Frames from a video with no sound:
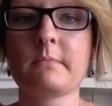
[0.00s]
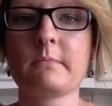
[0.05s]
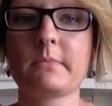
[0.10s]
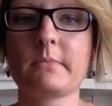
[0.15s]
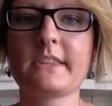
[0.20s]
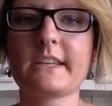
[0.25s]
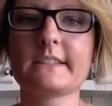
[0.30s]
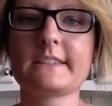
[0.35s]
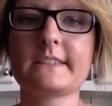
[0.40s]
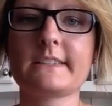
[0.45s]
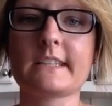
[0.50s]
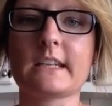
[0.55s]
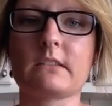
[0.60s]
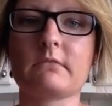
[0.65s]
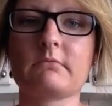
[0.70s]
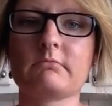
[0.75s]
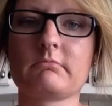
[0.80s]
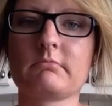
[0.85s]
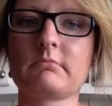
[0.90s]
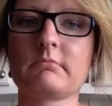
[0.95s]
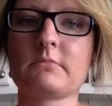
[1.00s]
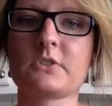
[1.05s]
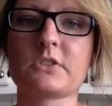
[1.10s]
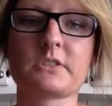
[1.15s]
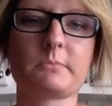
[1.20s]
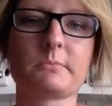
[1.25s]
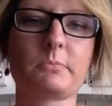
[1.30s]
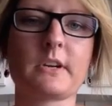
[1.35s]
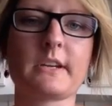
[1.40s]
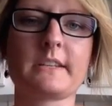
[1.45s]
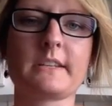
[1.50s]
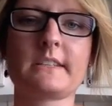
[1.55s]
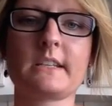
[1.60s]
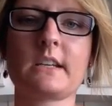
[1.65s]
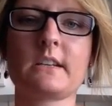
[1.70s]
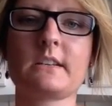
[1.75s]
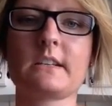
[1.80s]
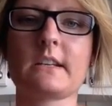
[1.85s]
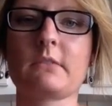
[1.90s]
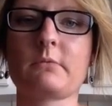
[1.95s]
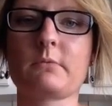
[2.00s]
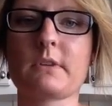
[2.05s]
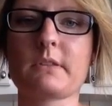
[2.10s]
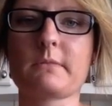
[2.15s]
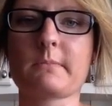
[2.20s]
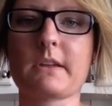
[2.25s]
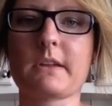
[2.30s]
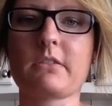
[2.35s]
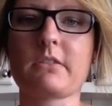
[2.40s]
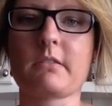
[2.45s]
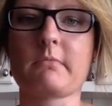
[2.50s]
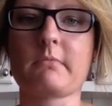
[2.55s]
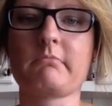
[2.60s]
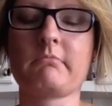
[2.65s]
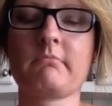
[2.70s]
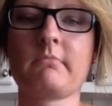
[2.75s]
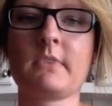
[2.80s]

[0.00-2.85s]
But that's it. Just pressing it down with my thumb.